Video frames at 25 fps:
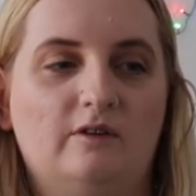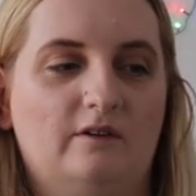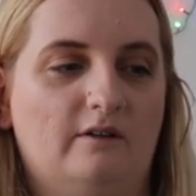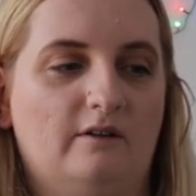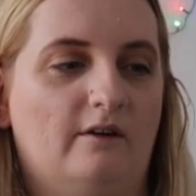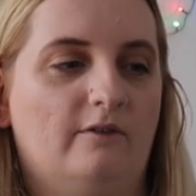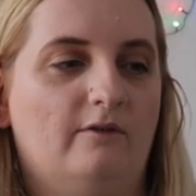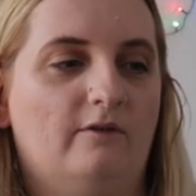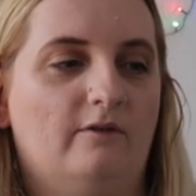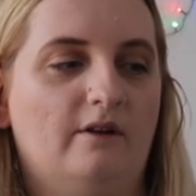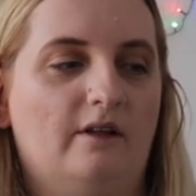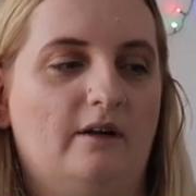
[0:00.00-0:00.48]
So
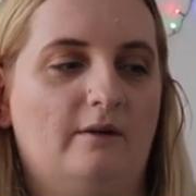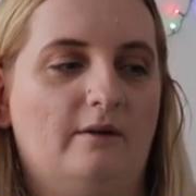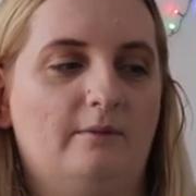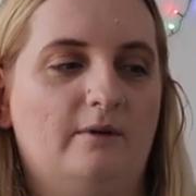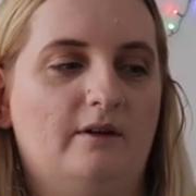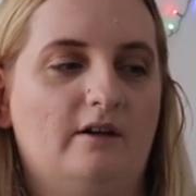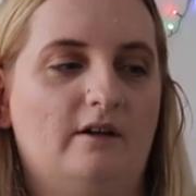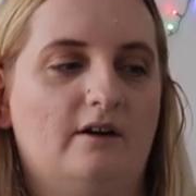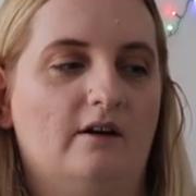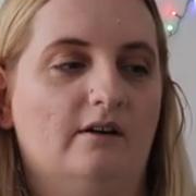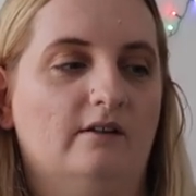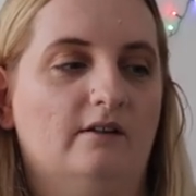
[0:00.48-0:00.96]
I thought that'd
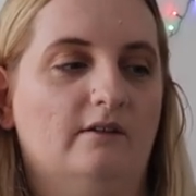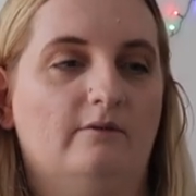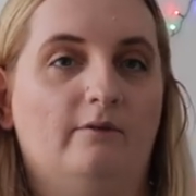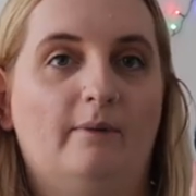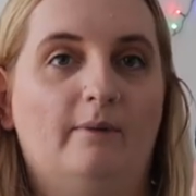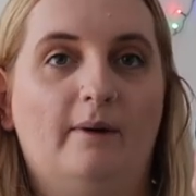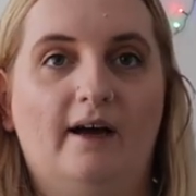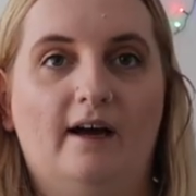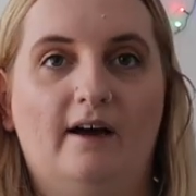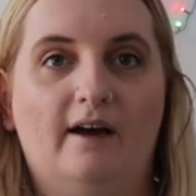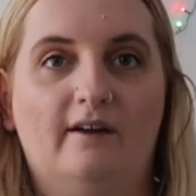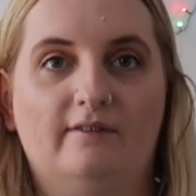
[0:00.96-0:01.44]
be kind of
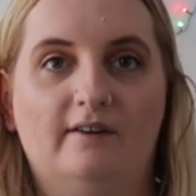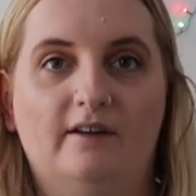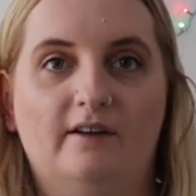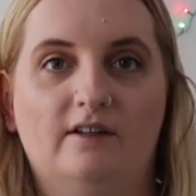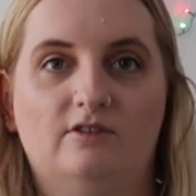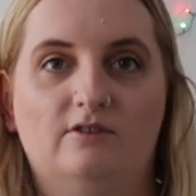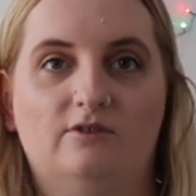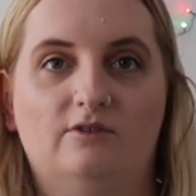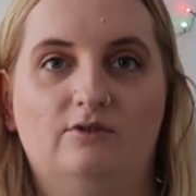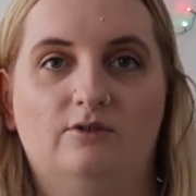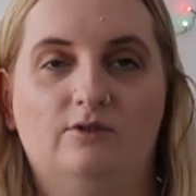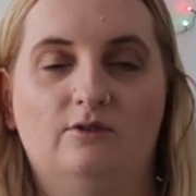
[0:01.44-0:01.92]

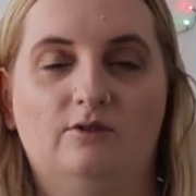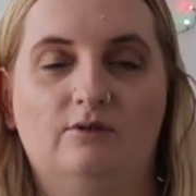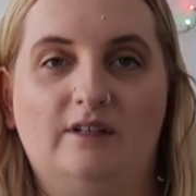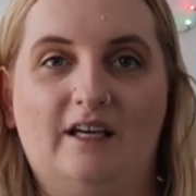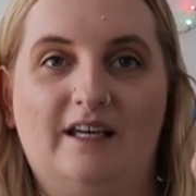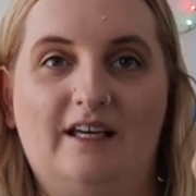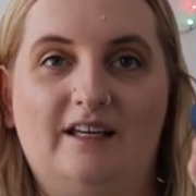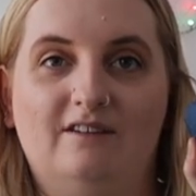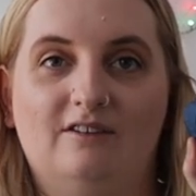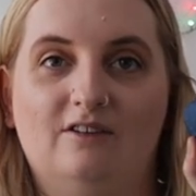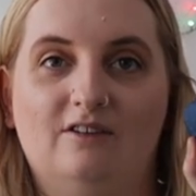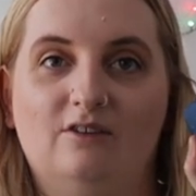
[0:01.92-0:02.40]
perfect to
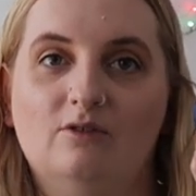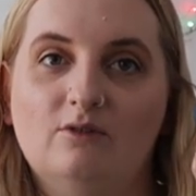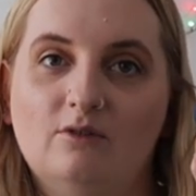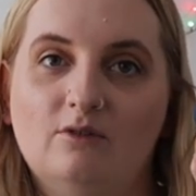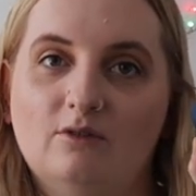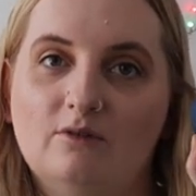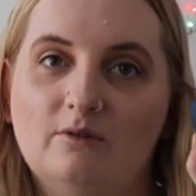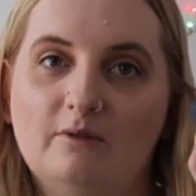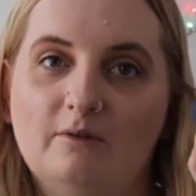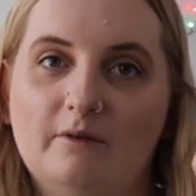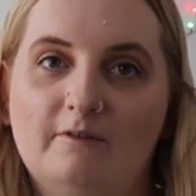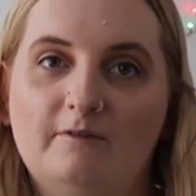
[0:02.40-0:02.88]
take to
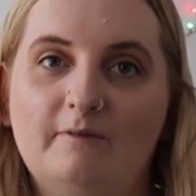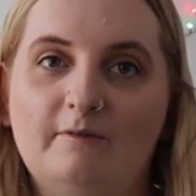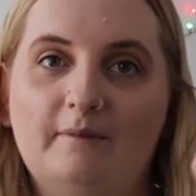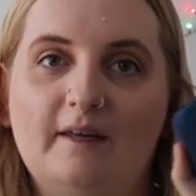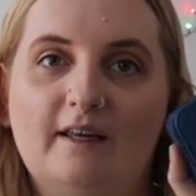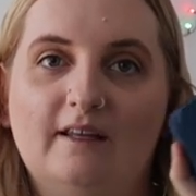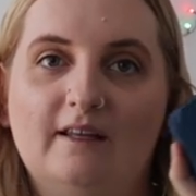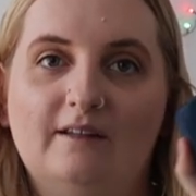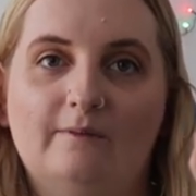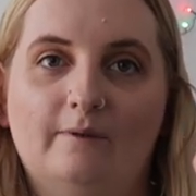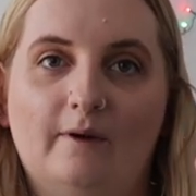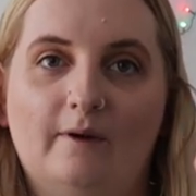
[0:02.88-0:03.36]
York with
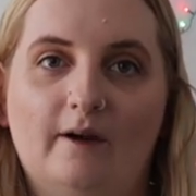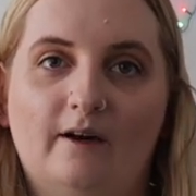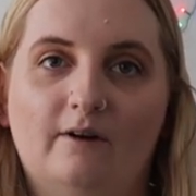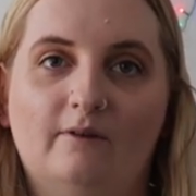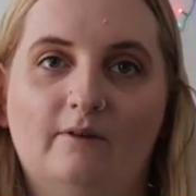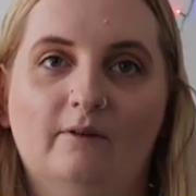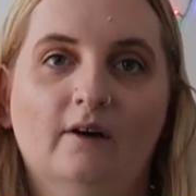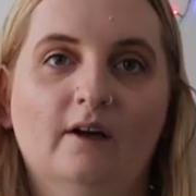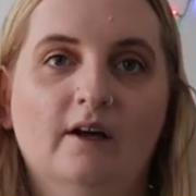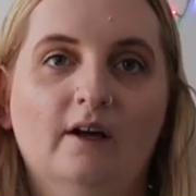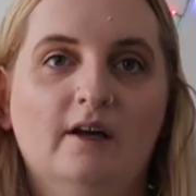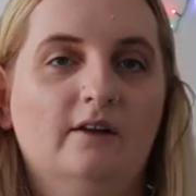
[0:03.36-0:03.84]
me as
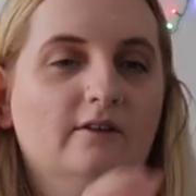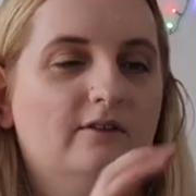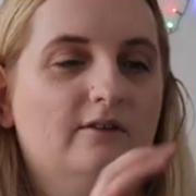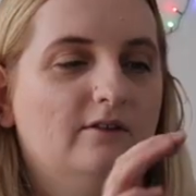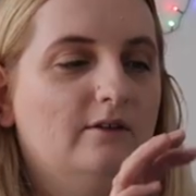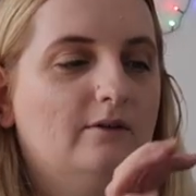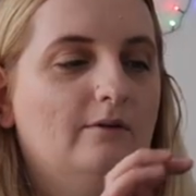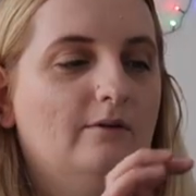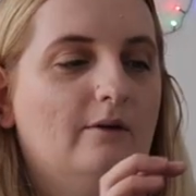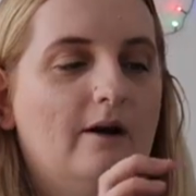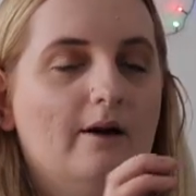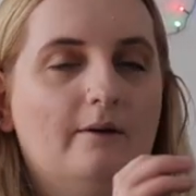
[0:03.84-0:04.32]
well,
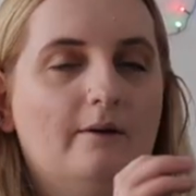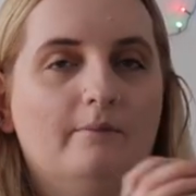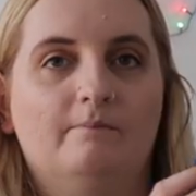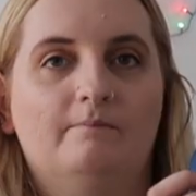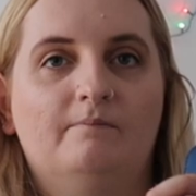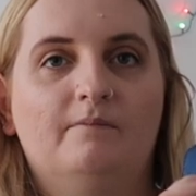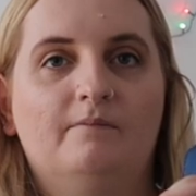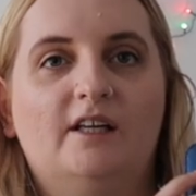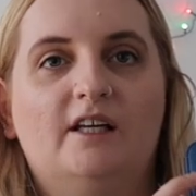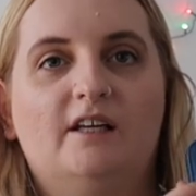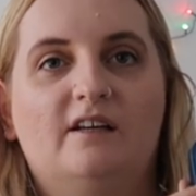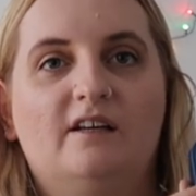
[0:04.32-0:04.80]
to
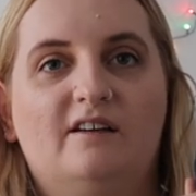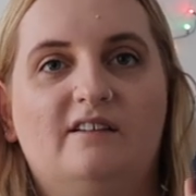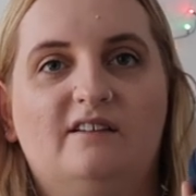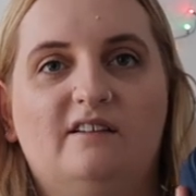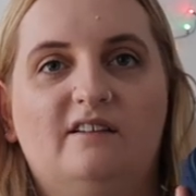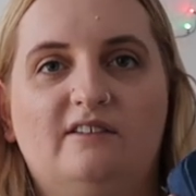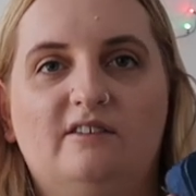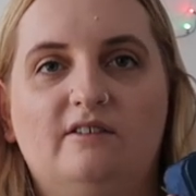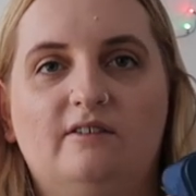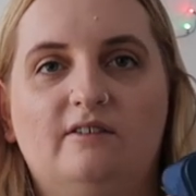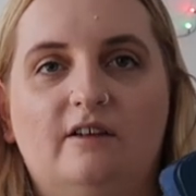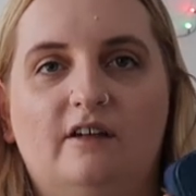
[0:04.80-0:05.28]
because
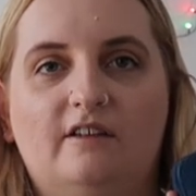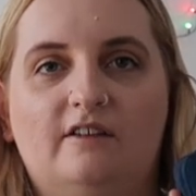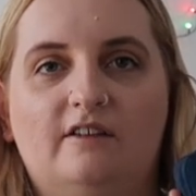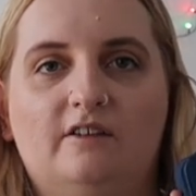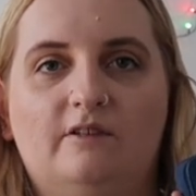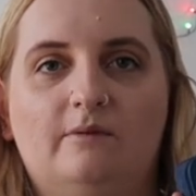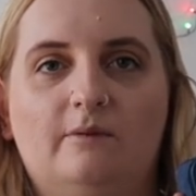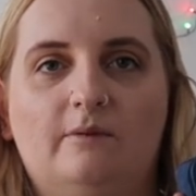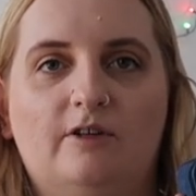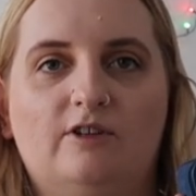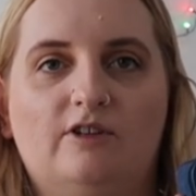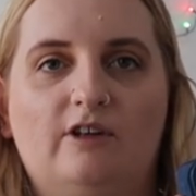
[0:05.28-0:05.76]
I do like to
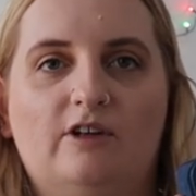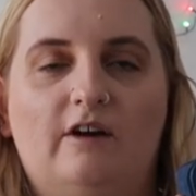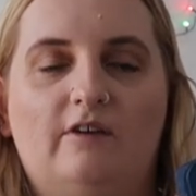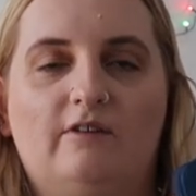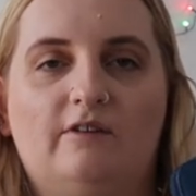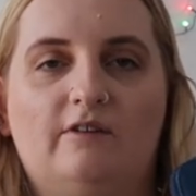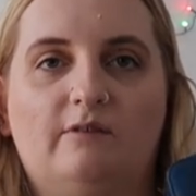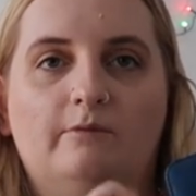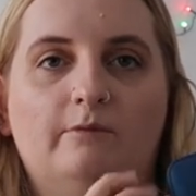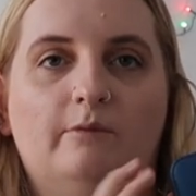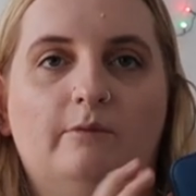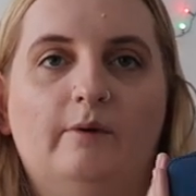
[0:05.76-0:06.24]
switch
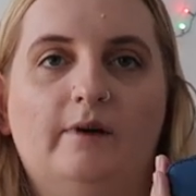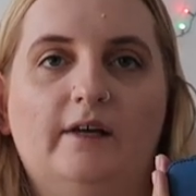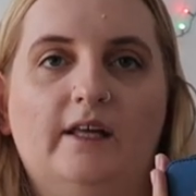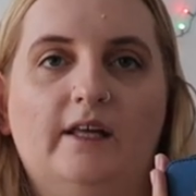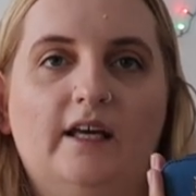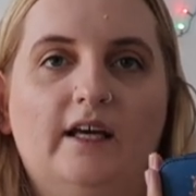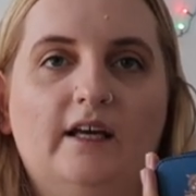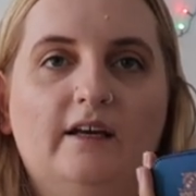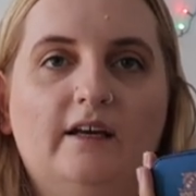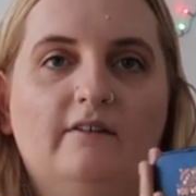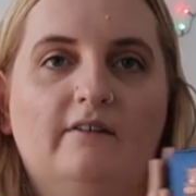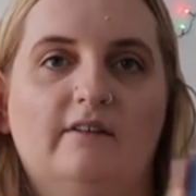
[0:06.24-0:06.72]
out some of my
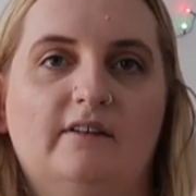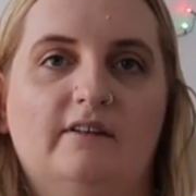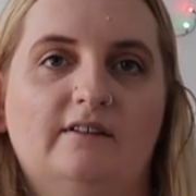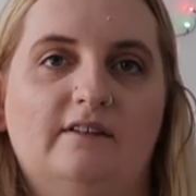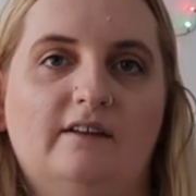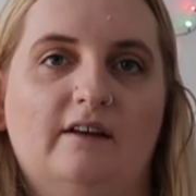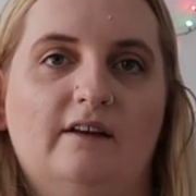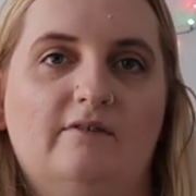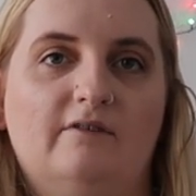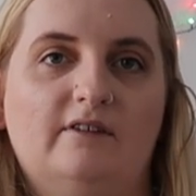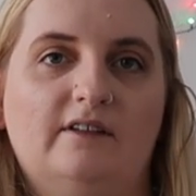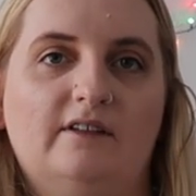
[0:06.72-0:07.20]

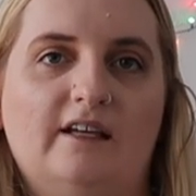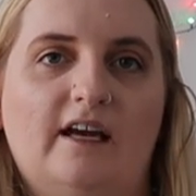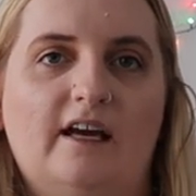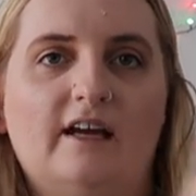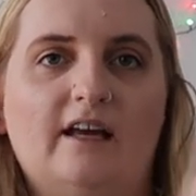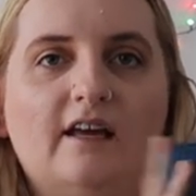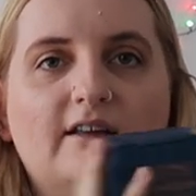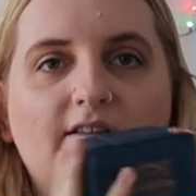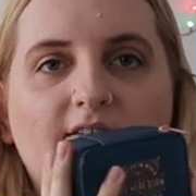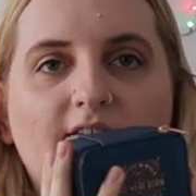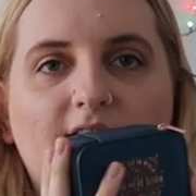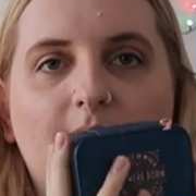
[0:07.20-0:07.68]
earrings every
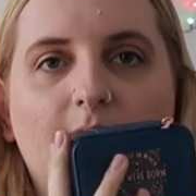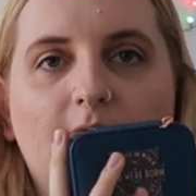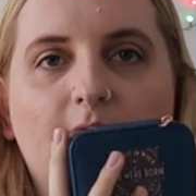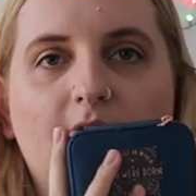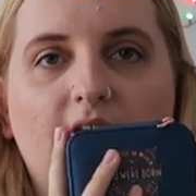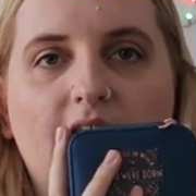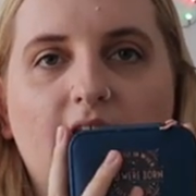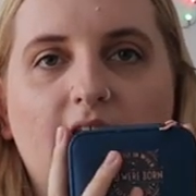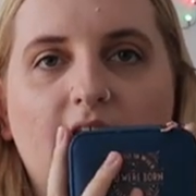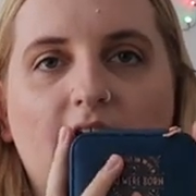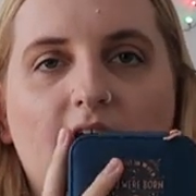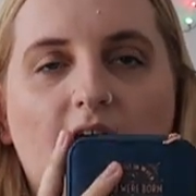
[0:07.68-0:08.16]
day and some of
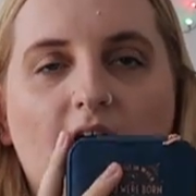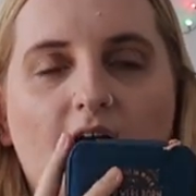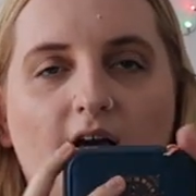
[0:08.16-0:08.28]
my